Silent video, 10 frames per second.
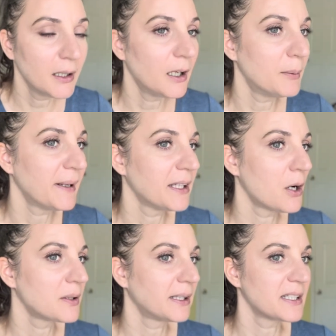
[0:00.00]
I
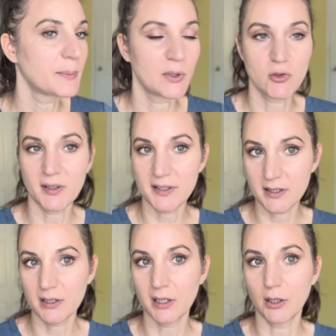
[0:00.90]
know that it's been
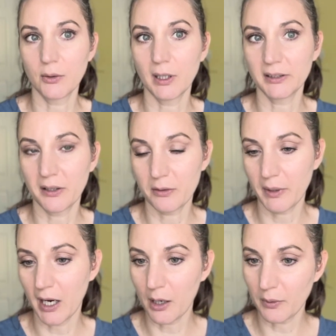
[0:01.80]
just, you know, under
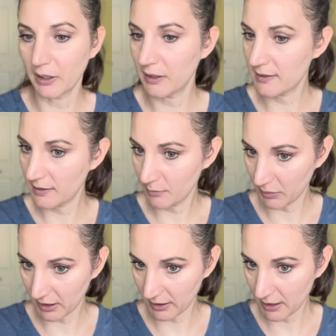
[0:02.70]
3 hours,
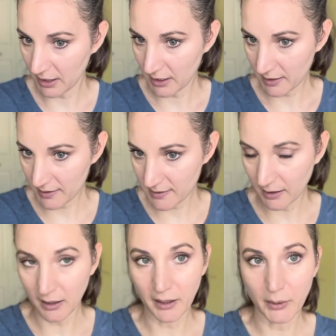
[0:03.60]
but
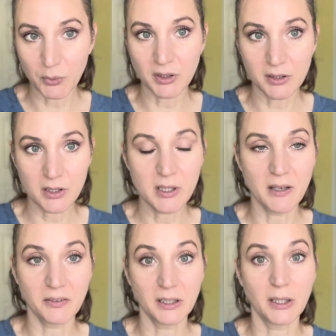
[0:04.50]
still it would
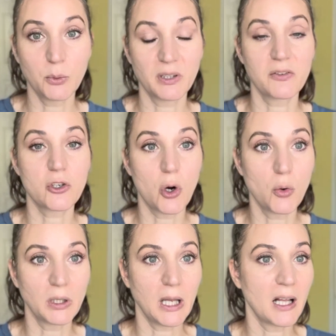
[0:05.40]
have
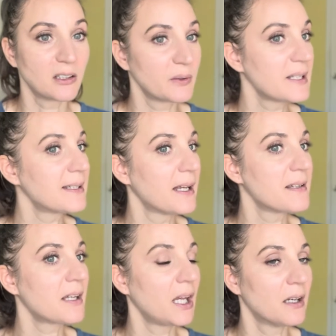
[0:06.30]
shown a lot of
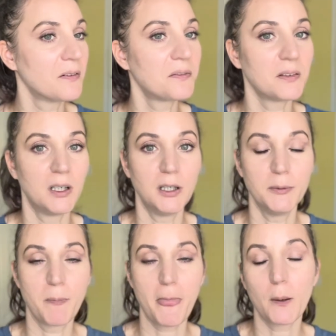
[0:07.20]
greasiness if
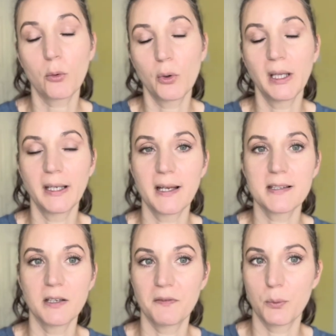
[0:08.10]
or oiliness
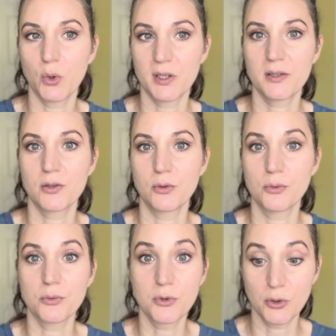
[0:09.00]
if it was to
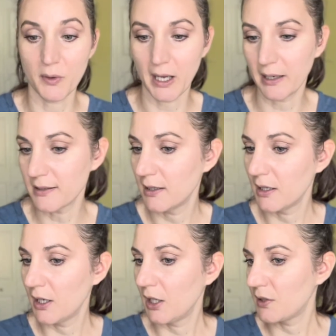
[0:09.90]
do that.
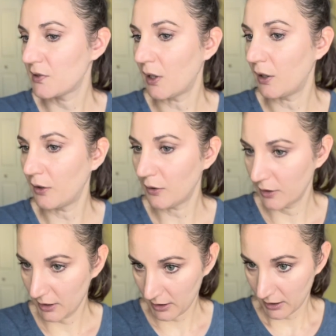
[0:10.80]
So
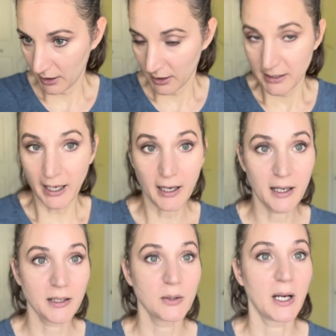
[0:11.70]

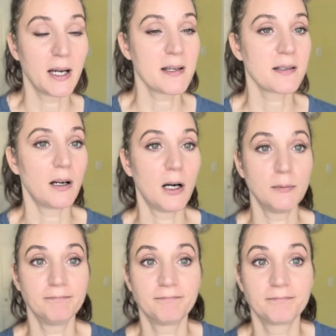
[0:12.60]
yeah, you guys, I